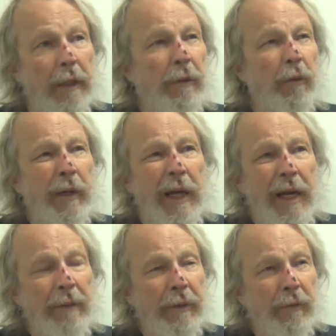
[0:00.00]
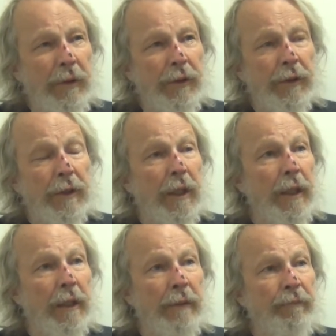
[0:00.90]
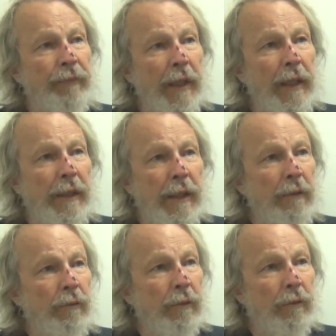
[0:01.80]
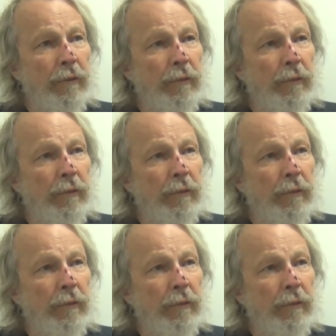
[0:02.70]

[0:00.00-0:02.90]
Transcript: but what happened was um, he didn't